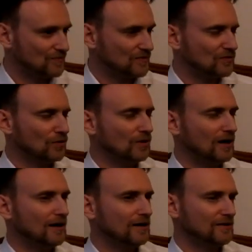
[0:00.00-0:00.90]
So,
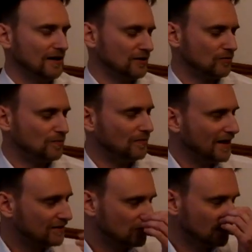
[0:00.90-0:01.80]
uh, are you
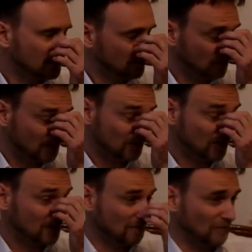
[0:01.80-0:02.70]
actually, when we
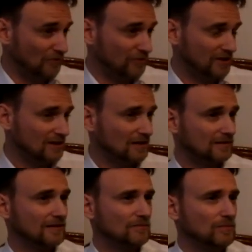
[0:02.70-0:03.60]
are with
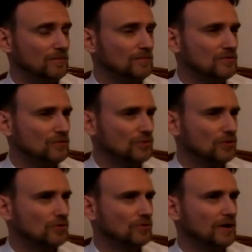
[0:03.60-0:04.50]
vehicles, and do
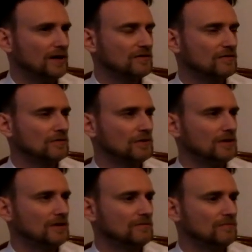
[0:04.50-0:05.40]
you
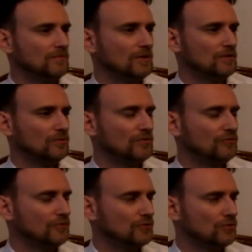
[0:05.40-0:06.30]
actually will
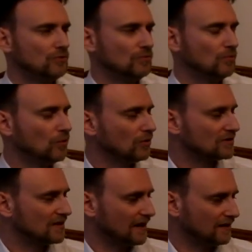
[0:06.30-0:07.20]
review more
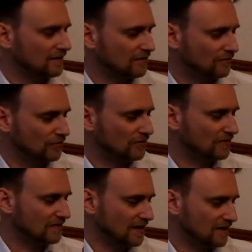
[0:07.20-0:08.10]
tank
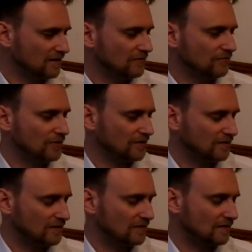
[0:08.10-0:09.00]
versus tank, for
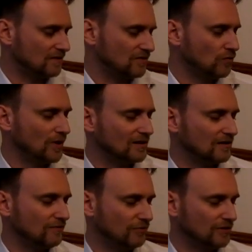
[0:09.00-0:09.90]
instance, a
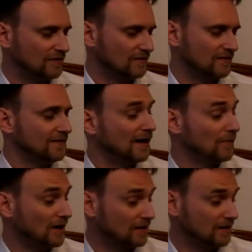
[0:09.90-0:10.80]
theoretical, for instance, the
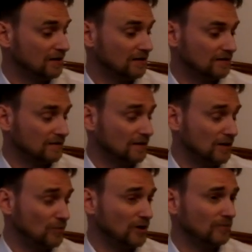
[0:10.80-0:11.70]
Armata against the
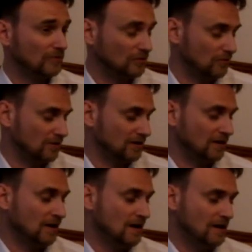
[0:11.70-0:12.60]
Abrams, or
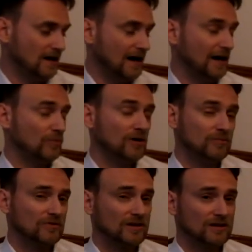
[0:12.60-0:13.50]
the uh,
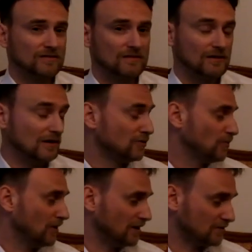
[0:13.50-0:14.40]
Abrams against the
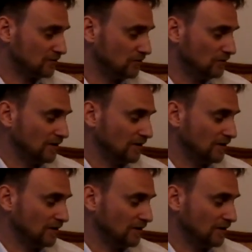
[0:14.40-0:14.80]
Leopard two?